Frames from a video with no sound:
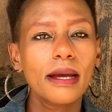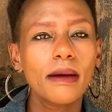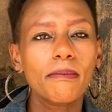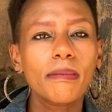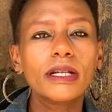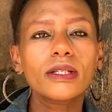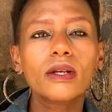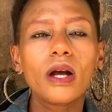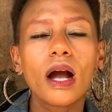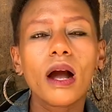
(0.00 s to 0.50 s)

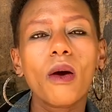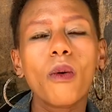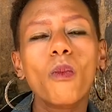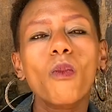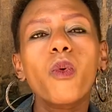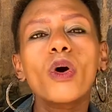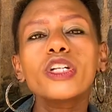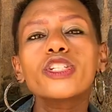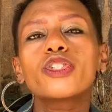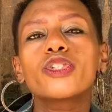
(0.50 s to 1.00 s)
But
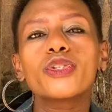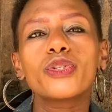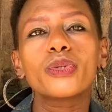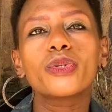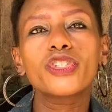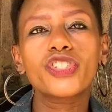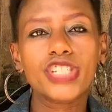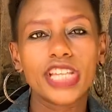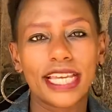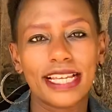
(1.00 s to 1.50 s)
what do you
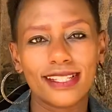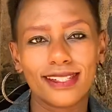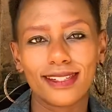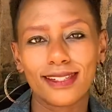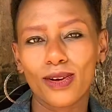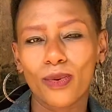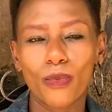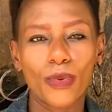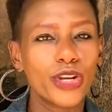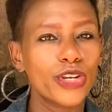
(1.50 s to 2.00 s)
change
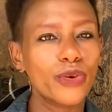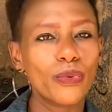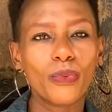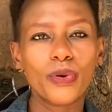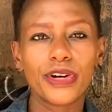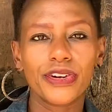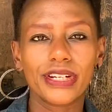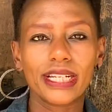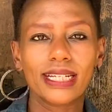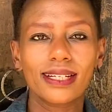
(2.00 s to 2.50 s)
when you
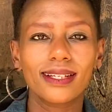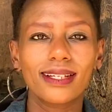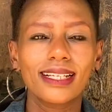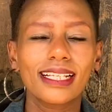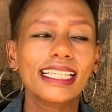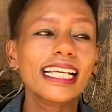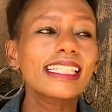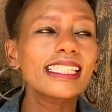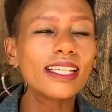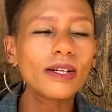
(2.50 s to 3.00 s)
worry?
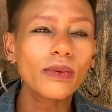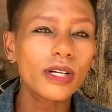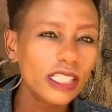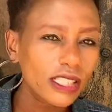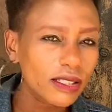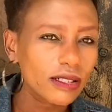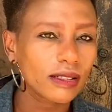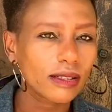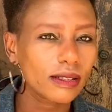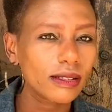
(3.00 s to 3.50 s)
That's the
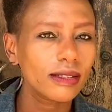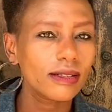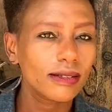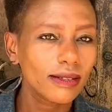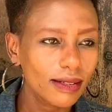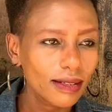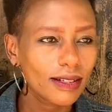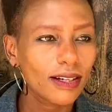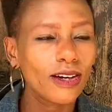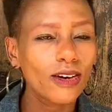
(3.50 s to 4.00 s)
question
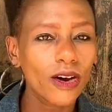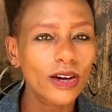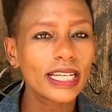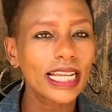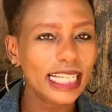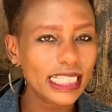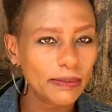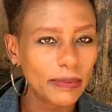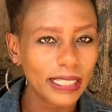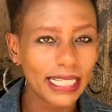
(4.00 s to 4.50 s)
God
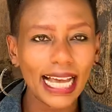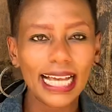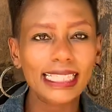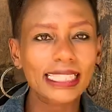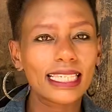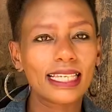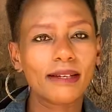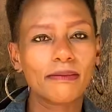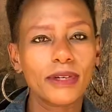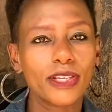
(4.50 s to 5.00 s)
has been
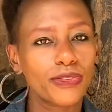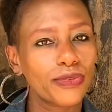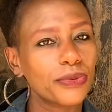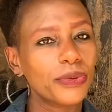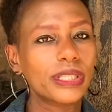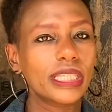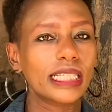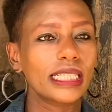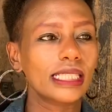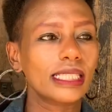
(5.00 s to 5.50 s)
asking me through
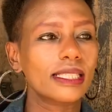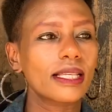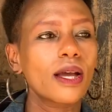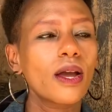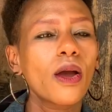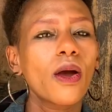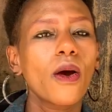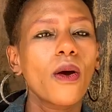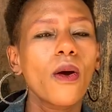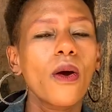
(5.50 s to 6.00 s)
this.
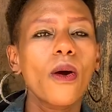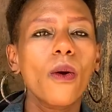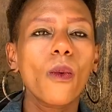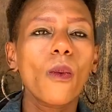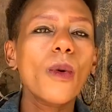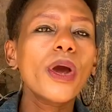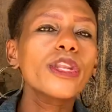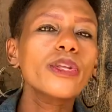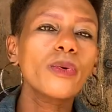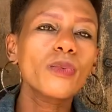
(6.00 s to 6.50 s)

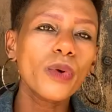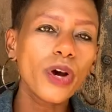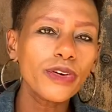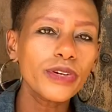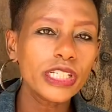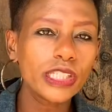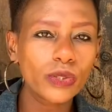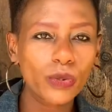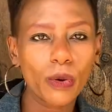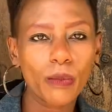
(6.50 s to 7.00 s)
When you
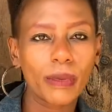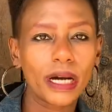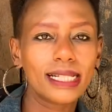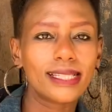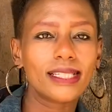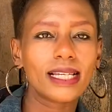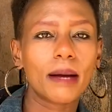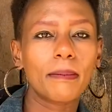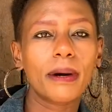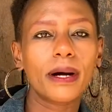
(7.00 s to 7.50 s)
worry so
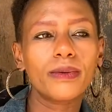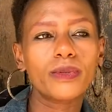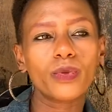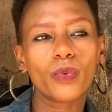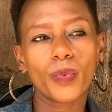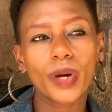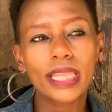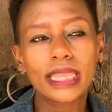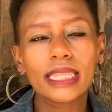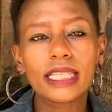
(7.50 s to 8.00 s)
much about
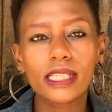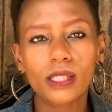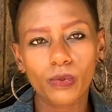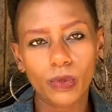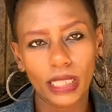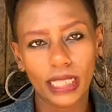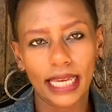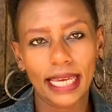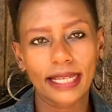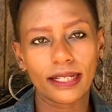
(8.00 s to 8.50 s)
when this
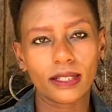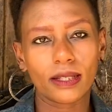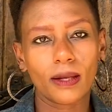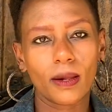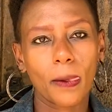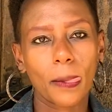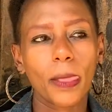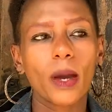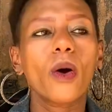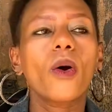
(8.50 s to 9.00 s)
will end,
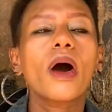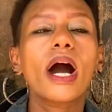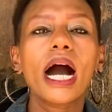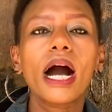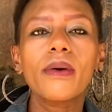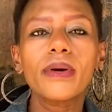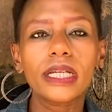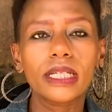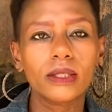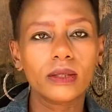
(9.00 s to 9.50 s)
or
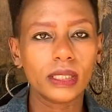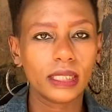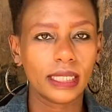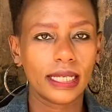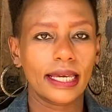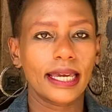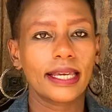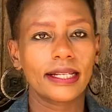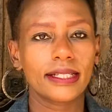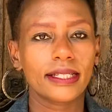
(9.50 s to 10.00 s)
how it will
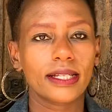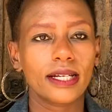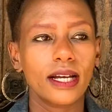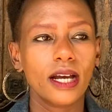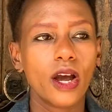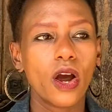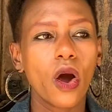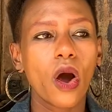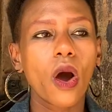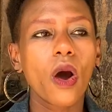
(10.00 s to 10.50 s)
end,
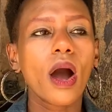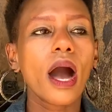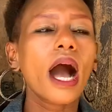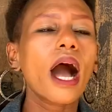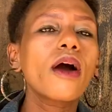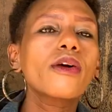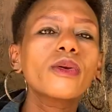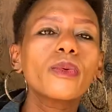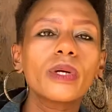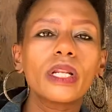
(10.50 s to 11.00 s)
or
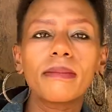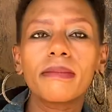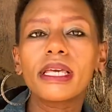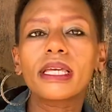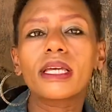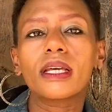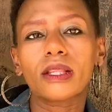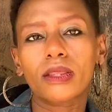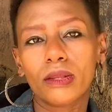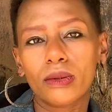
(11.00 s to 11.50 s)
how you will
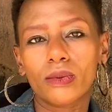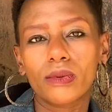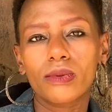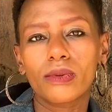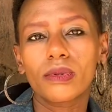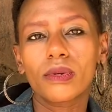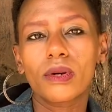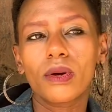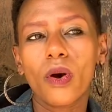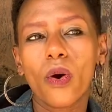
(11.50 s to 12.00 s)
make it through,
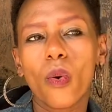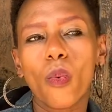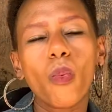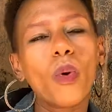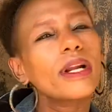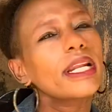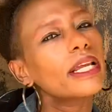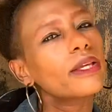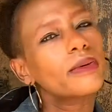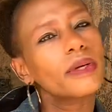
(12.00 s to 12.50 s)

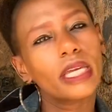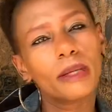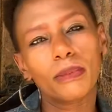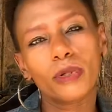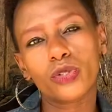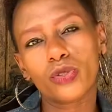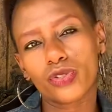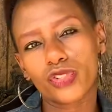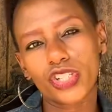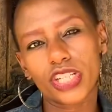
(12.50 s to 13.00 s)
what are you able
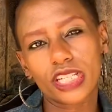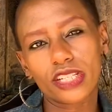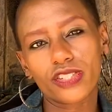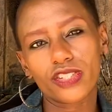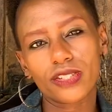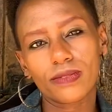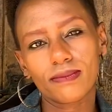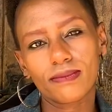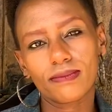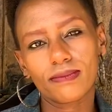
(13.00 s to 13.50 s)
to change?